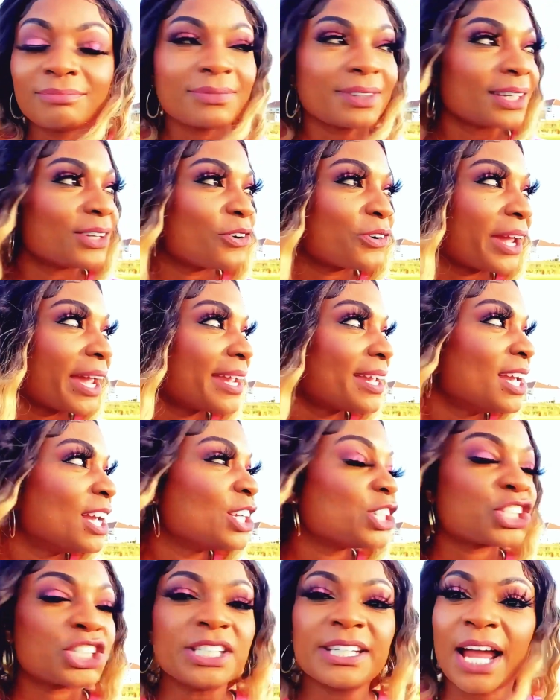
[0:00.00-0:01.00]
Okay?
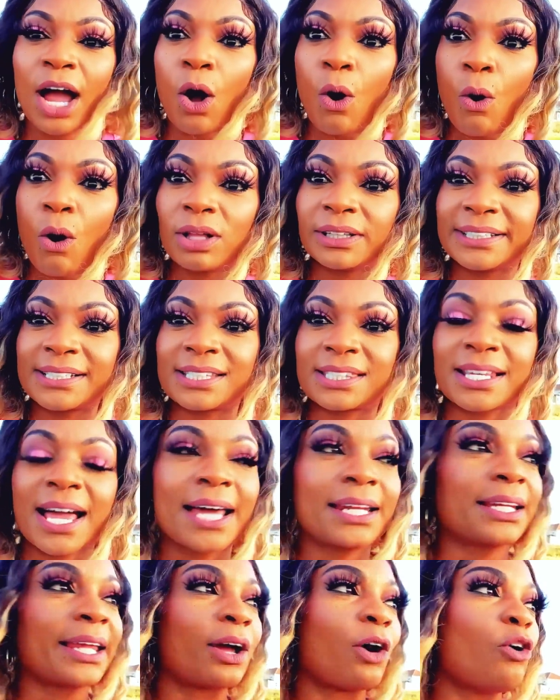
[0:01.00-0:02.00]
She got all
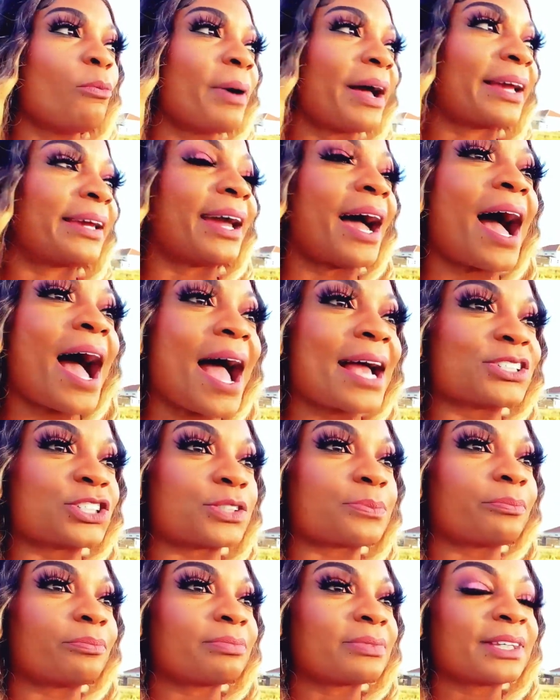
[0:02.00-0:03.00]
excited, like, oh my
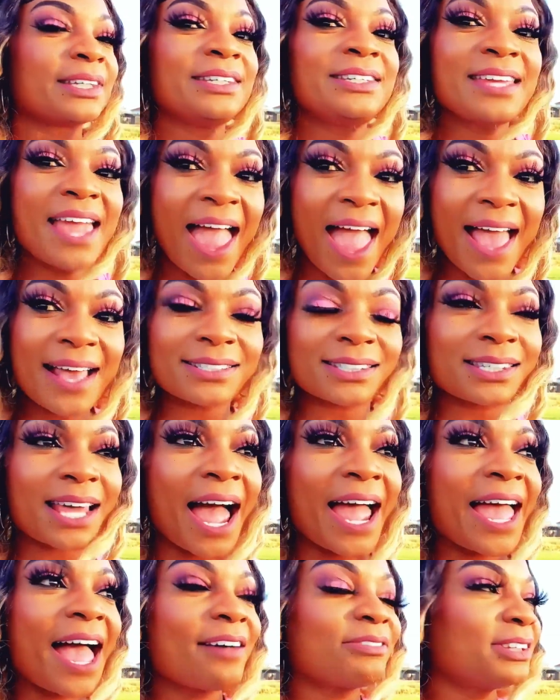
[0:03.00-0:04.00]
gosh, yes,
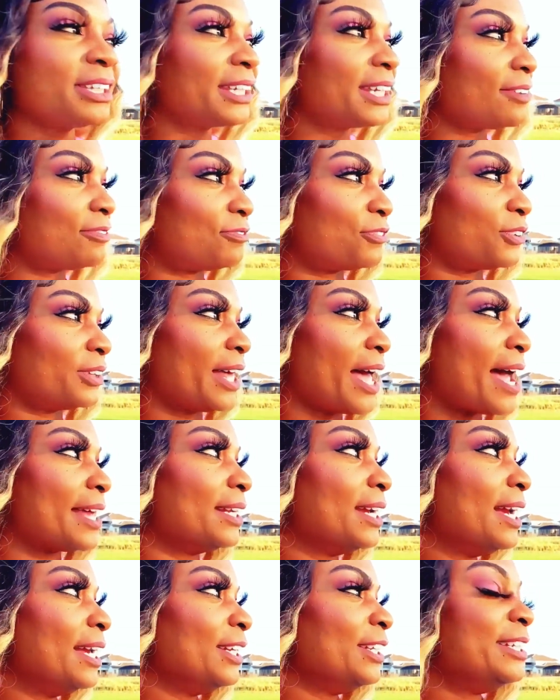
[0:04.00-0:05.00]
I have the gift for that.
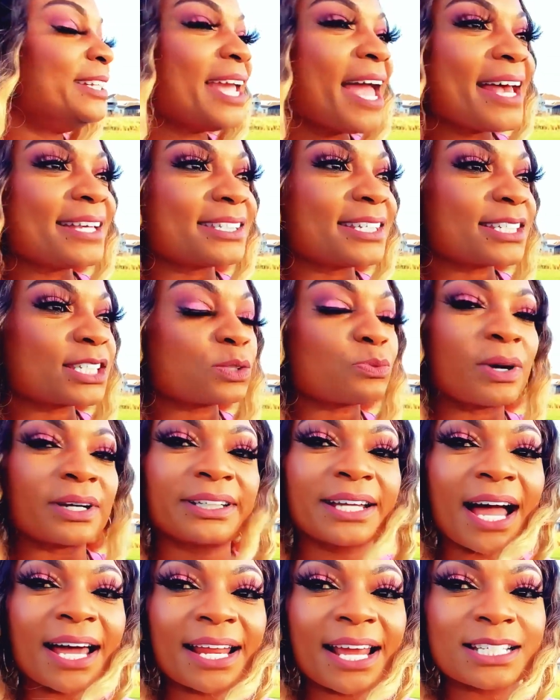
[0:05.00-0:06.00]
Yes, this is what
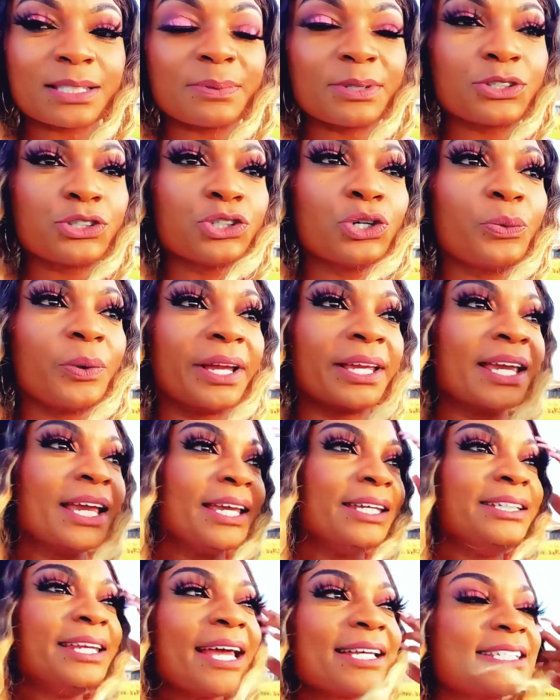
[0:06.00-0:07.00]
God has been doing.
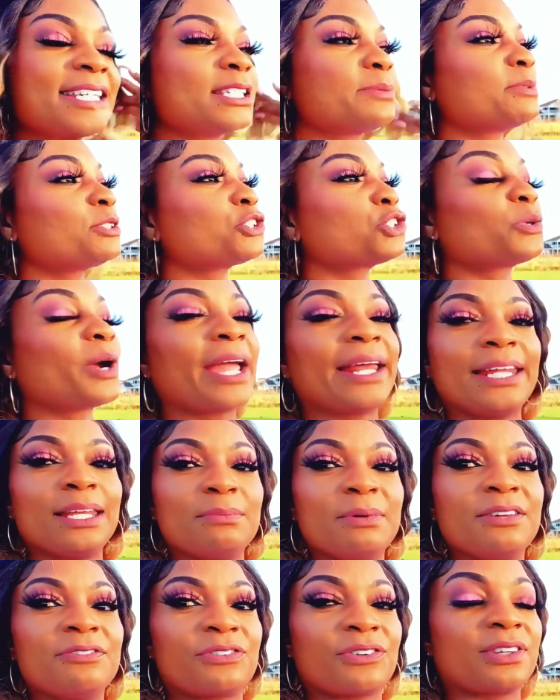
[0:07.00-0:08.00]
Yes, he's been training
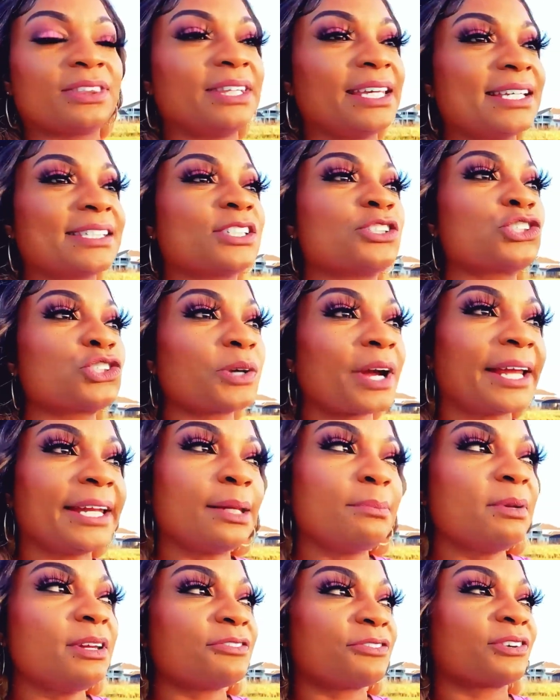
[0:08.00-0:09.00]
me for this and
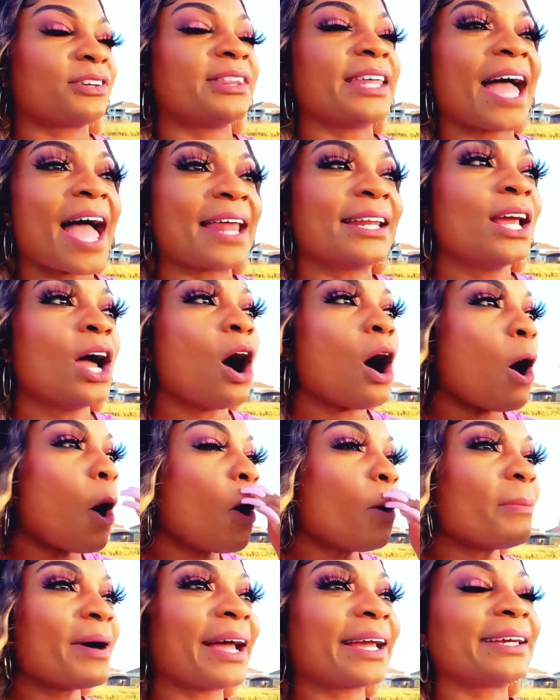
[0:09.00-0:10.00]
training me for that.
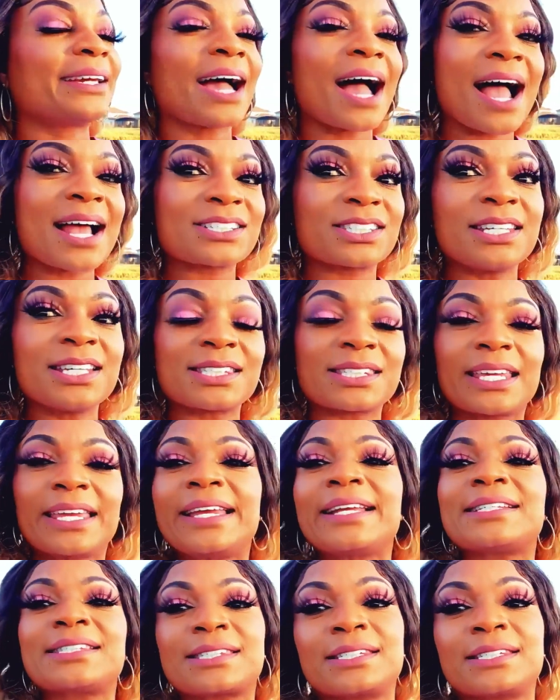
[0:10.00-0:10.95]
Oh my gosh, this is